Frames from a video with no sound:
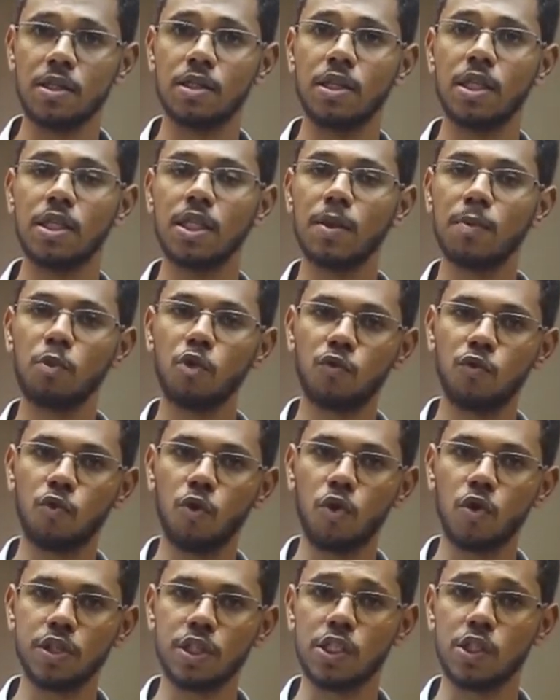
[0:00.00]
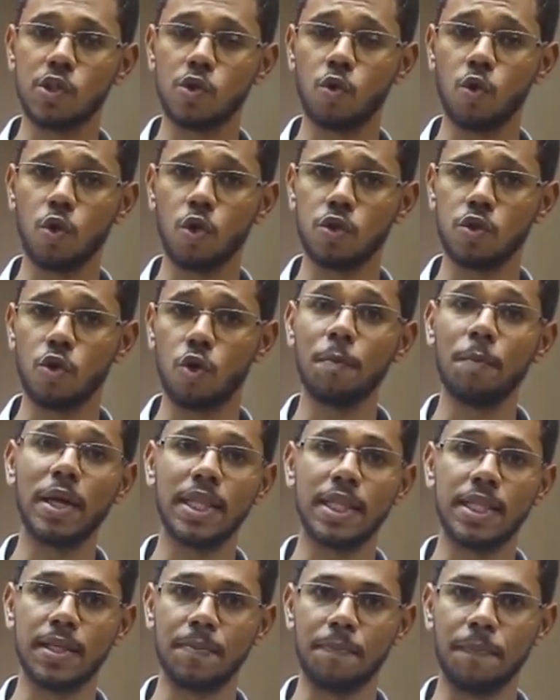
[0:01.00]
the double fold is called
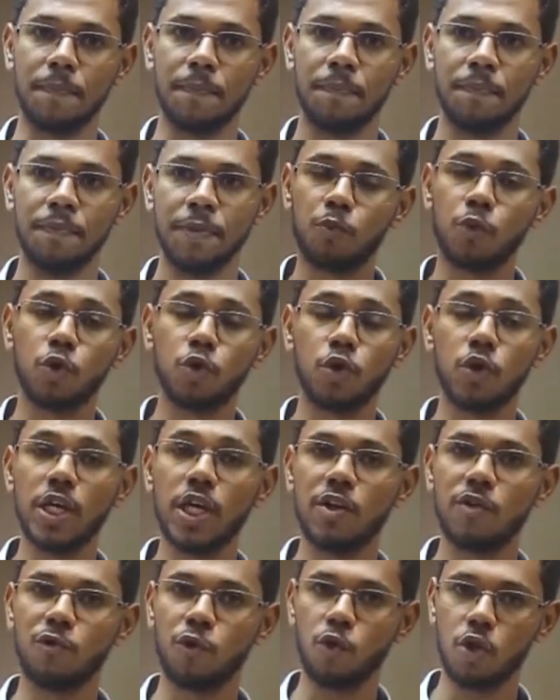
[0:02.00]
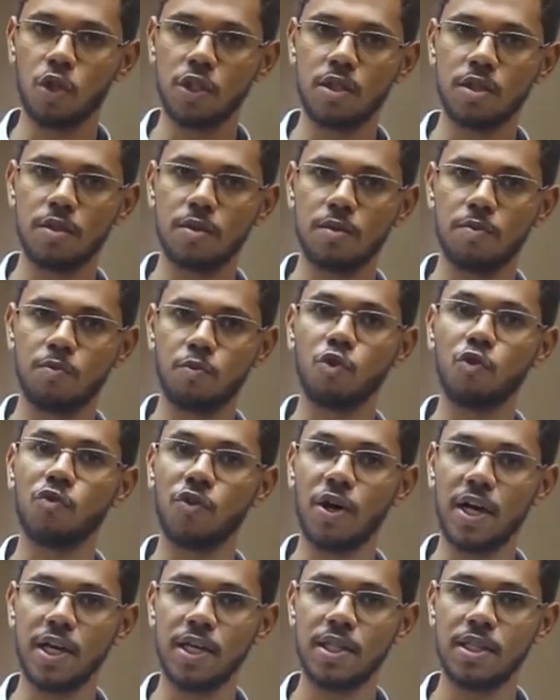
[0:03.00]
omentum. Peritoneal fold
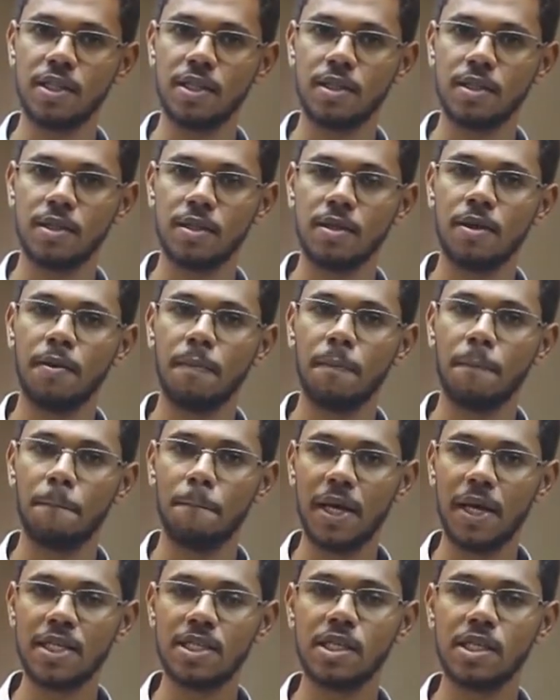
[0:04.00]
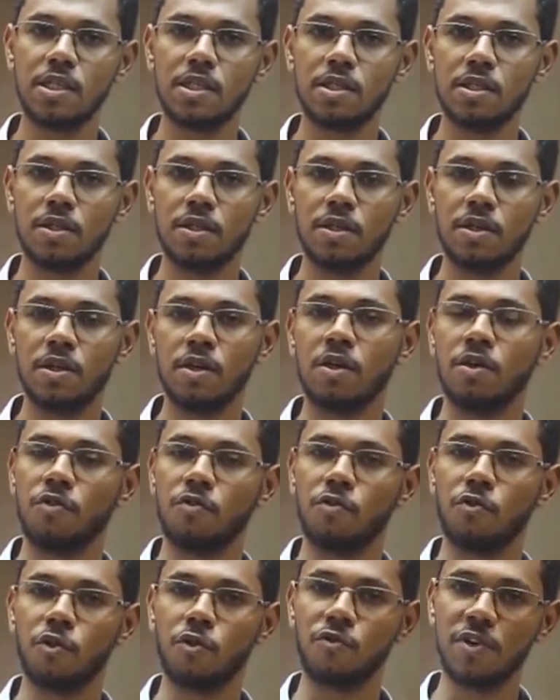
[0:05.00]
provide passage
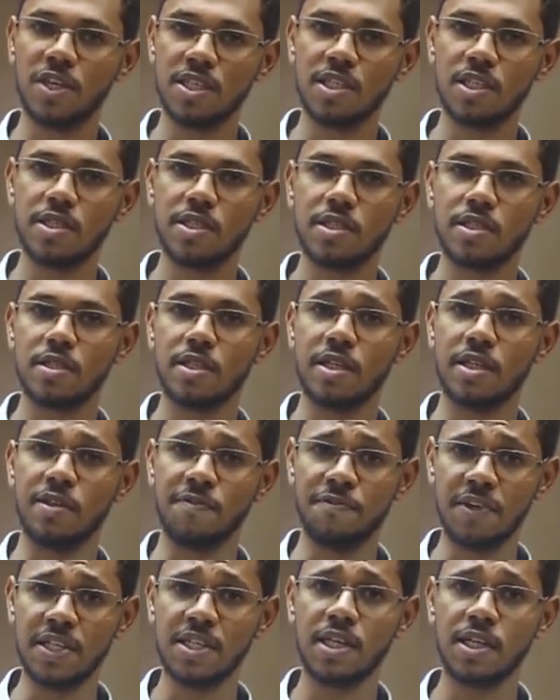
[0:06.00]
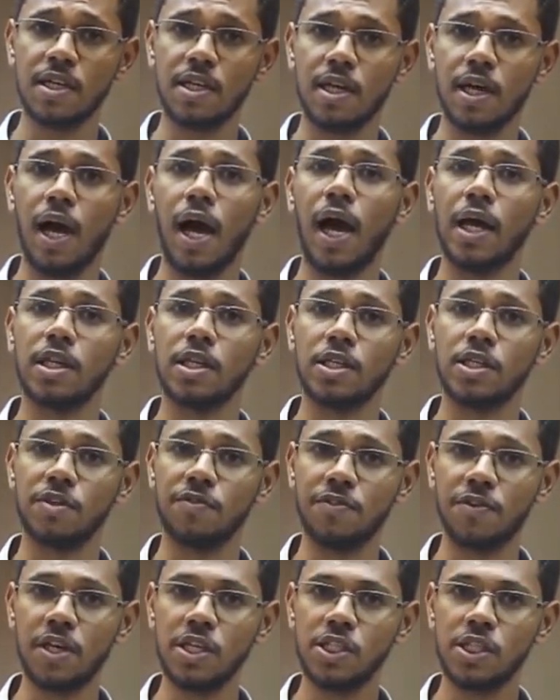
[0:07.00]
for vessels, lymphatic, and
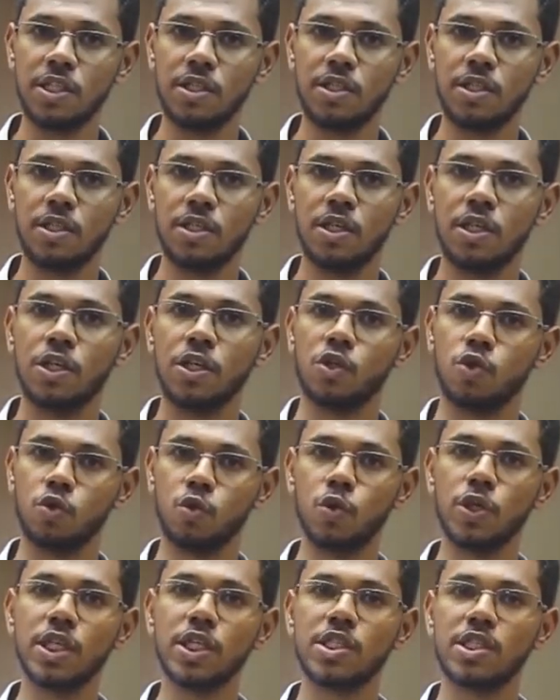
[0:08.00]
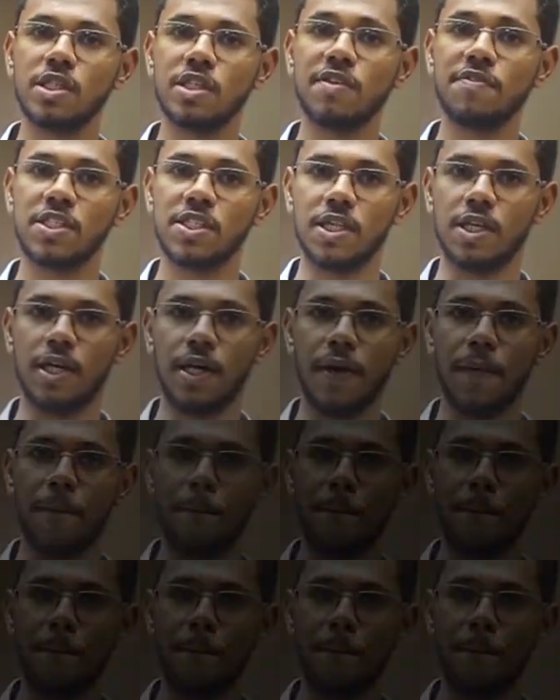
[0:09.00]
innervation to reach the viscera.